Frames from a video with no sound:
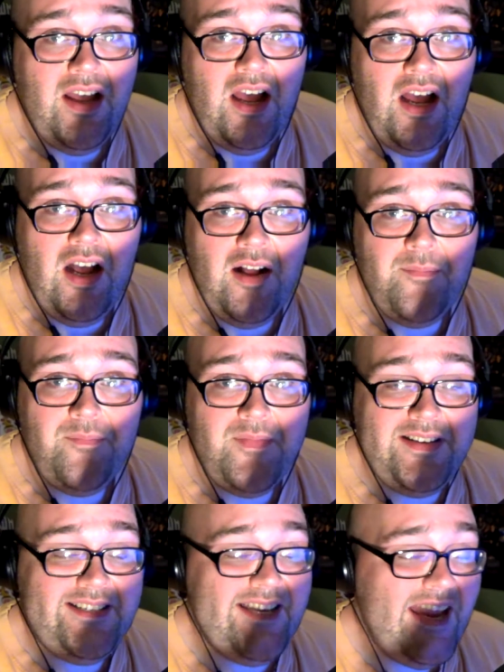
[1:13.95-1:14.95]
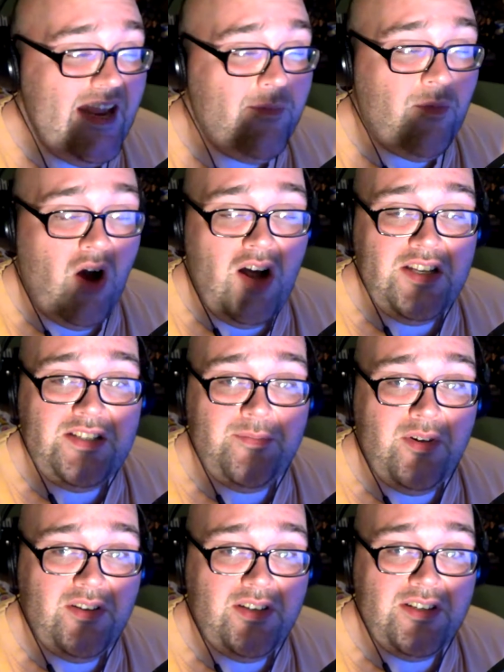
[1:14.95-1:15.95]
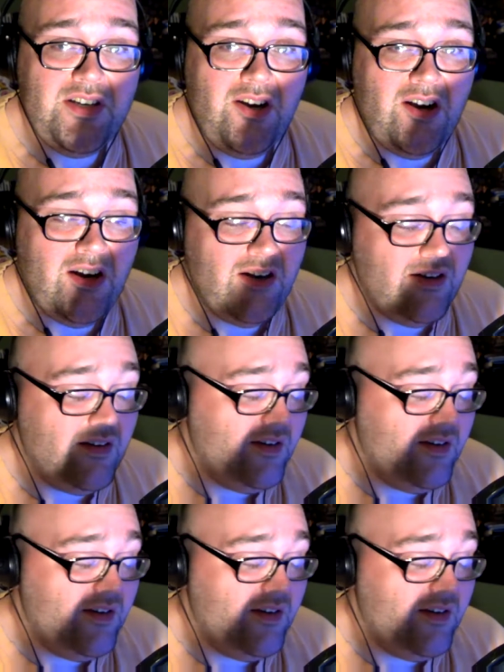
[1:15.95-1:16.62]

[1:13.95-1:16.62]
damn awesome on guitar.